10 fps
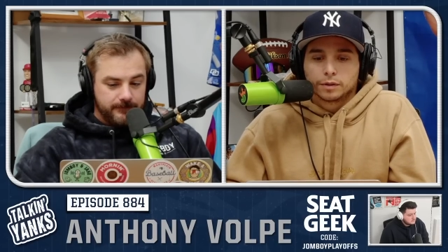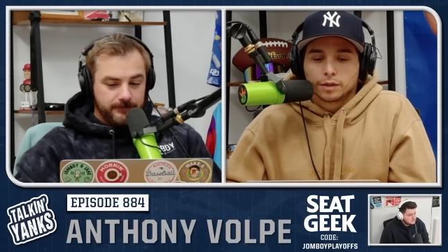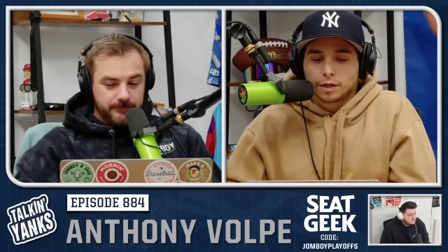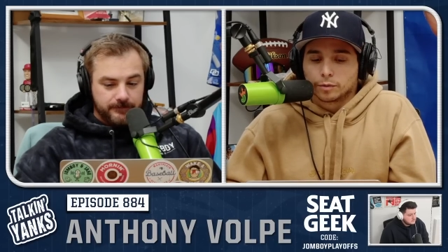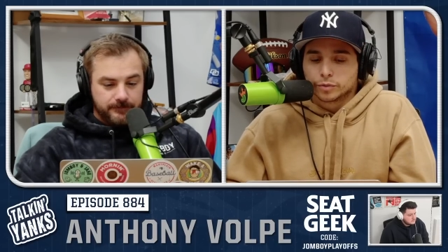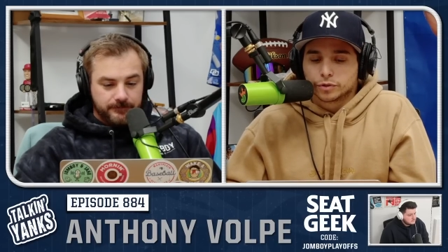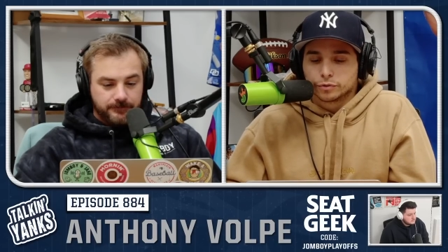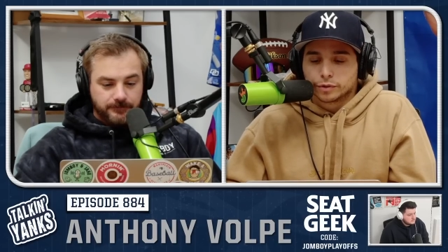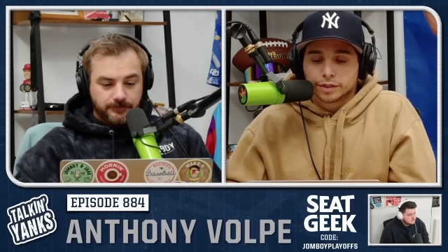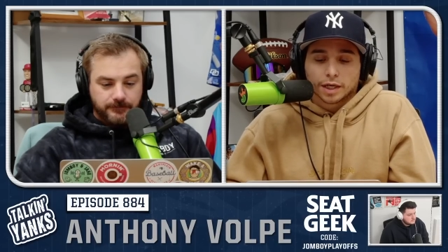Speaker 1: comes
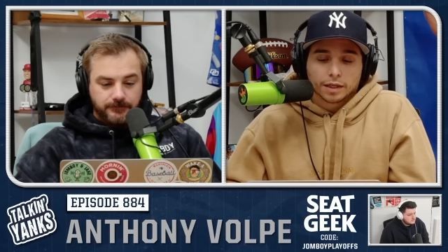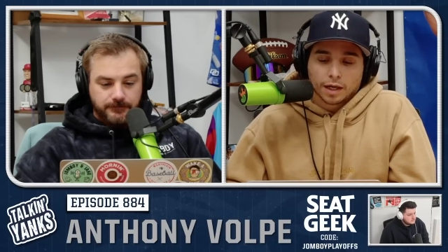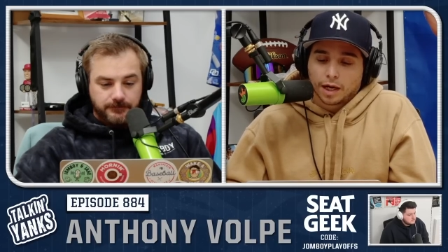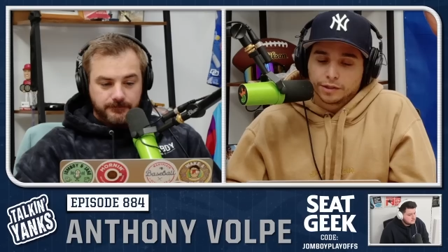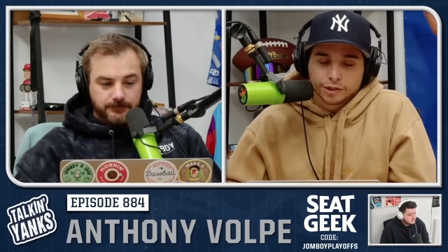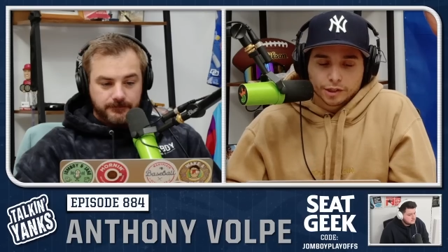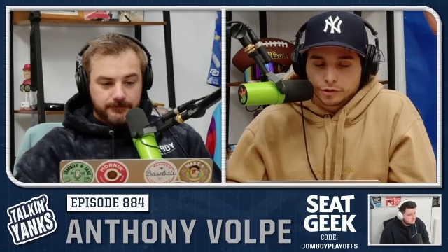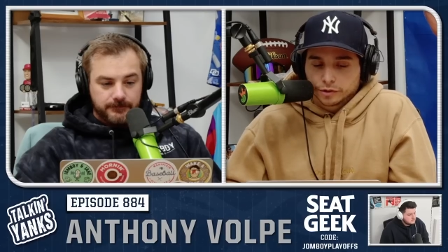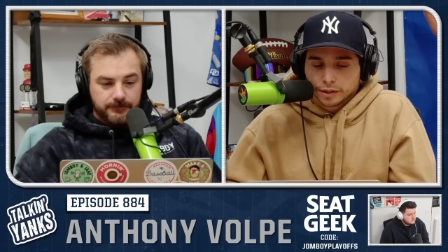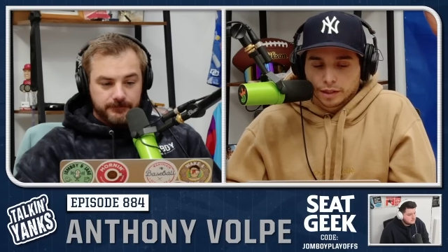to because I, I
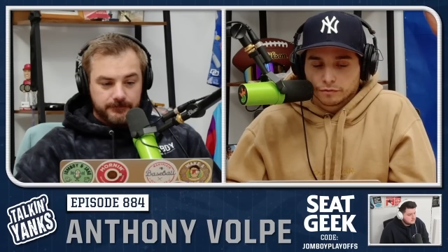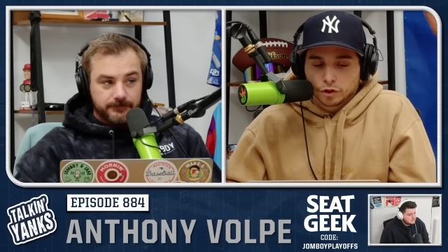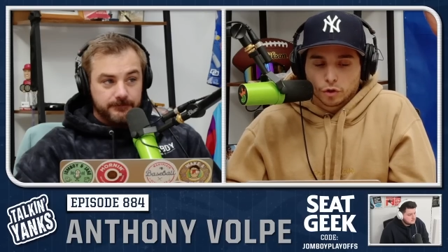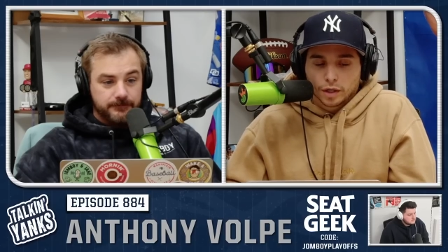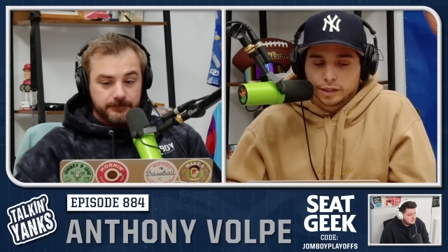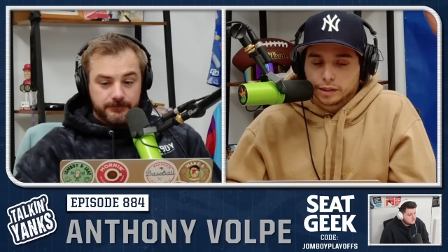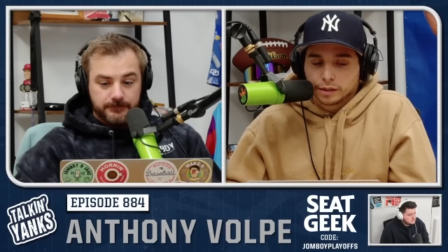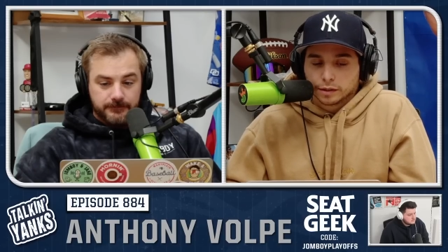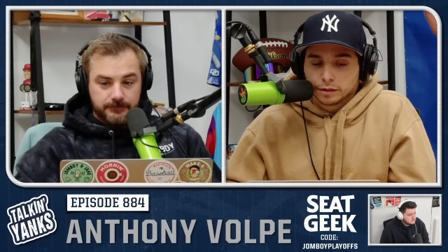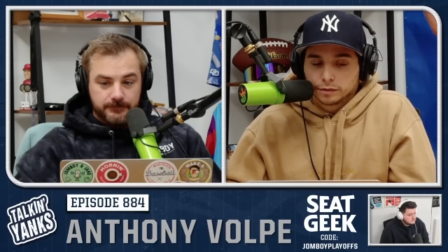genuinely have no
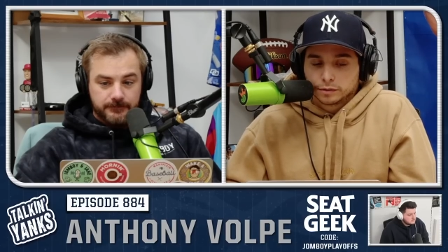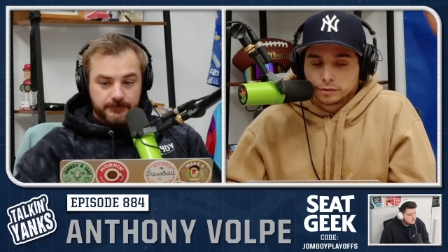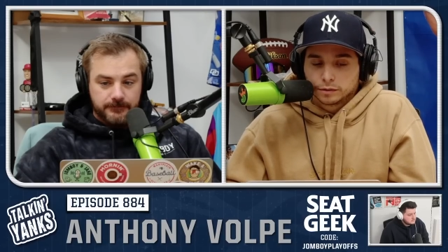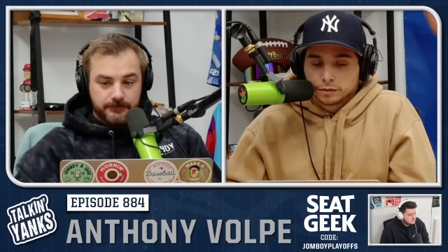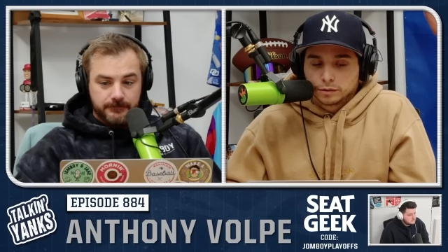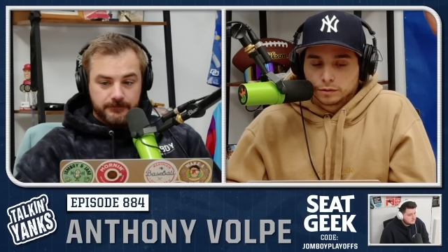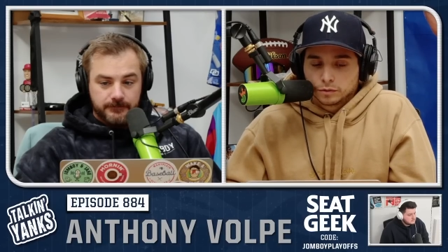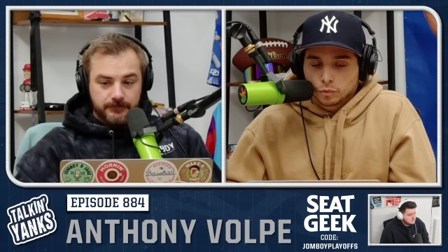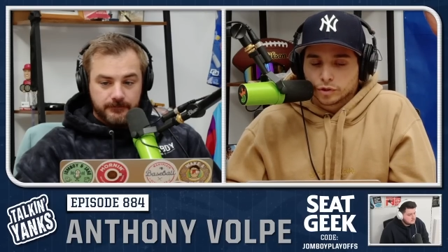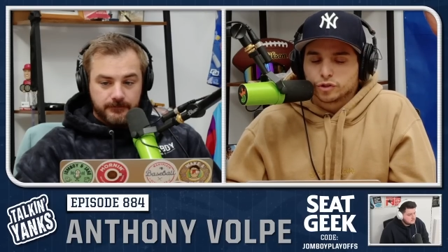idea
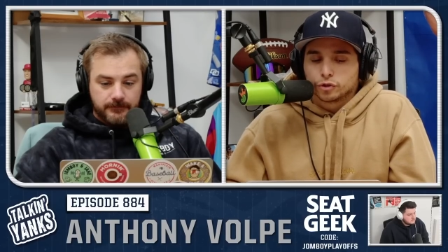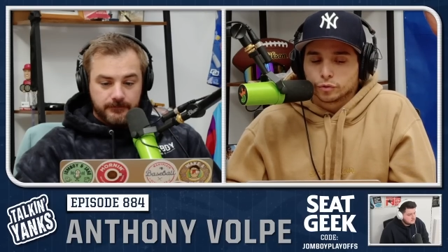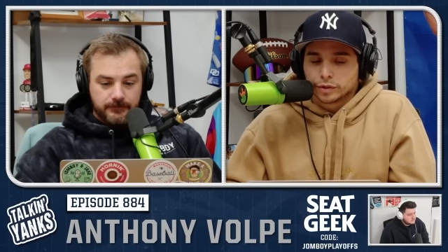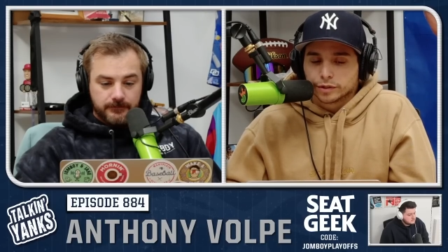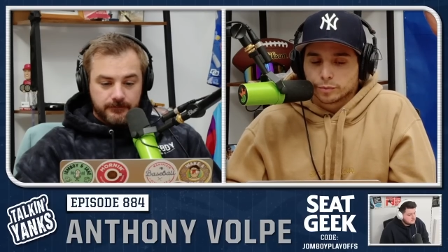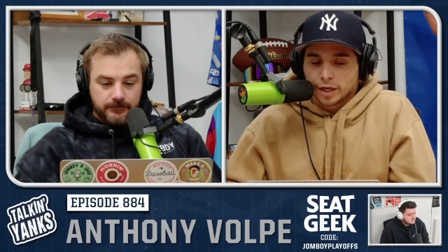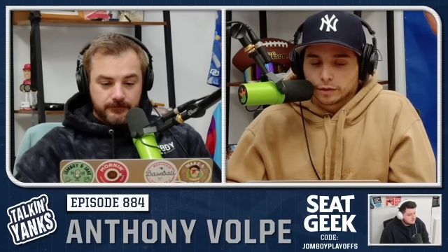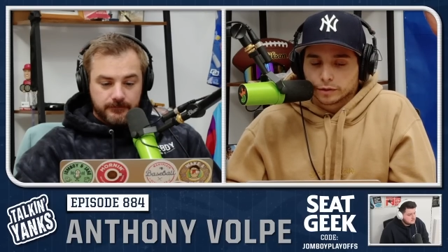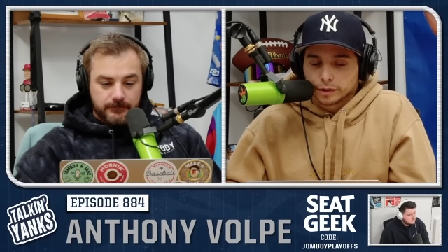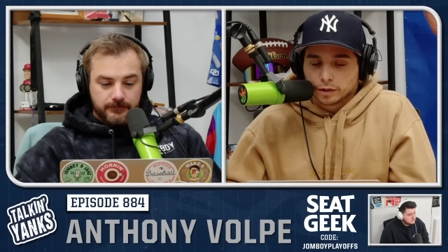what to do with his
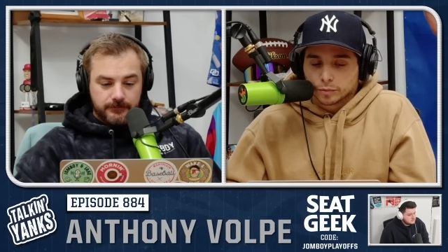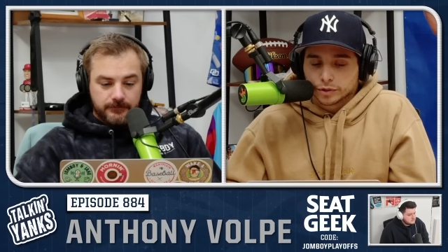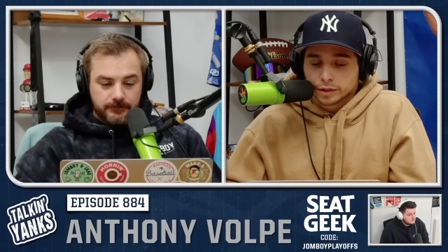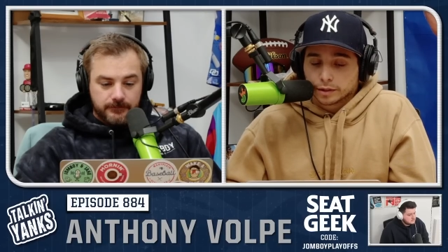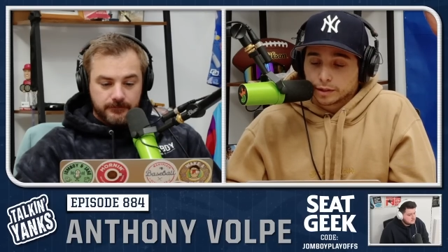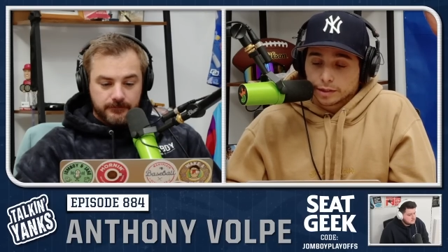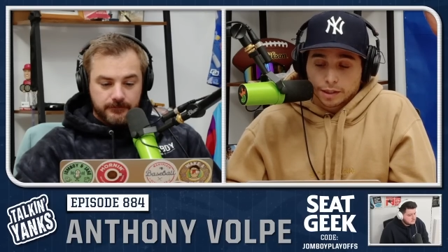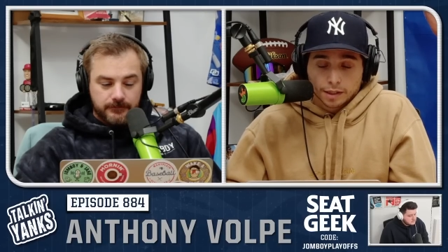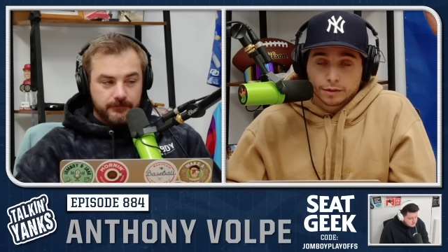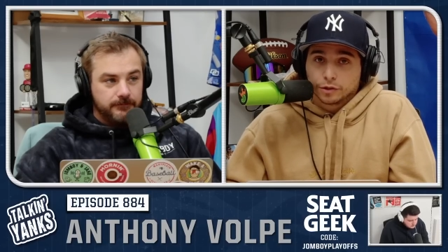minor league numbers there. Because
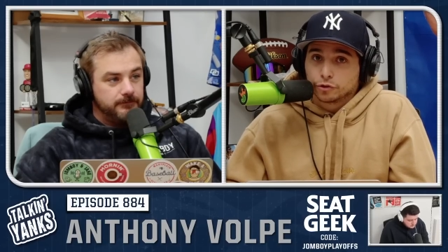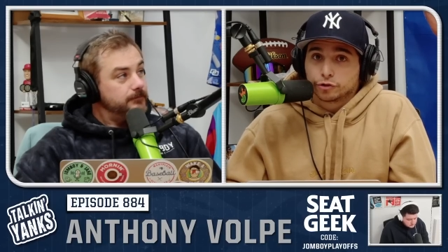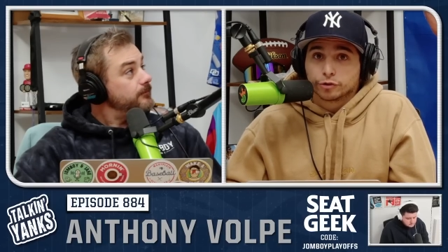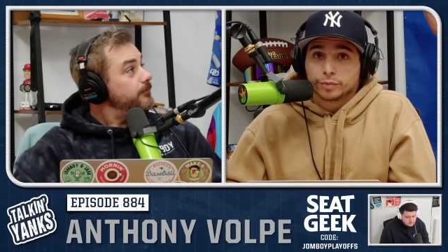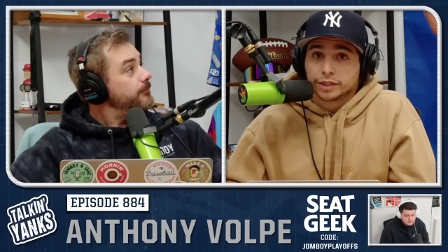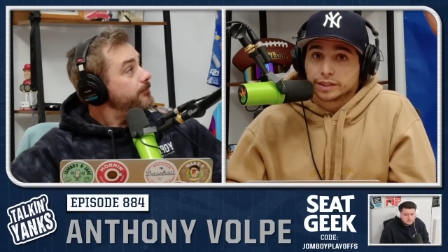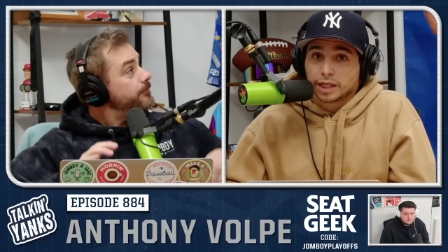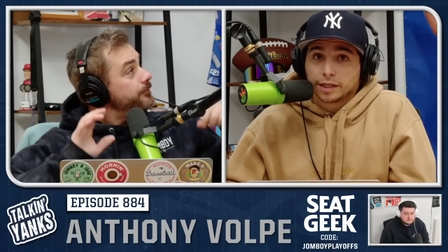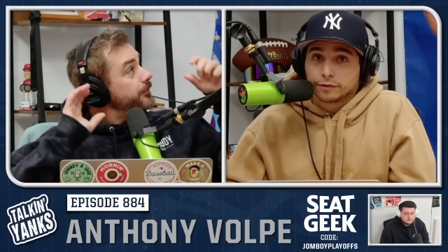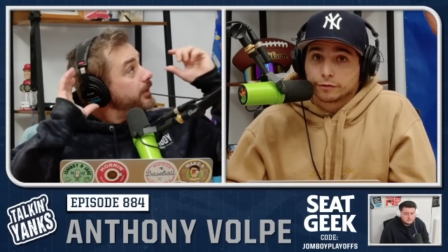again, you should be
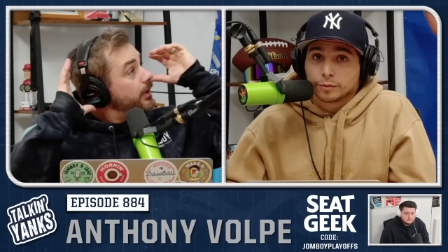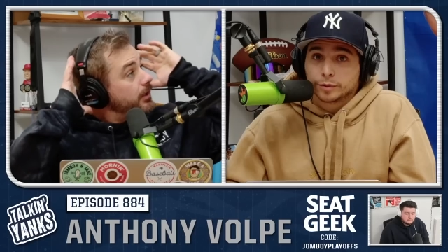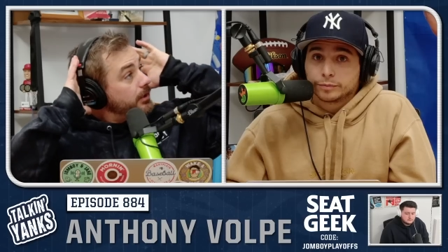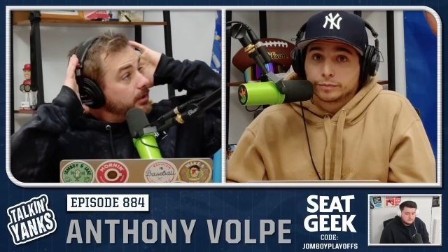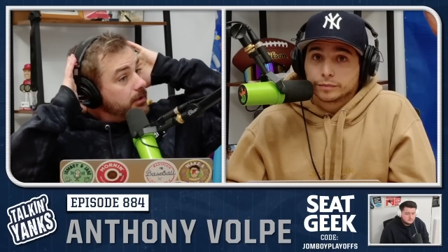excited from him.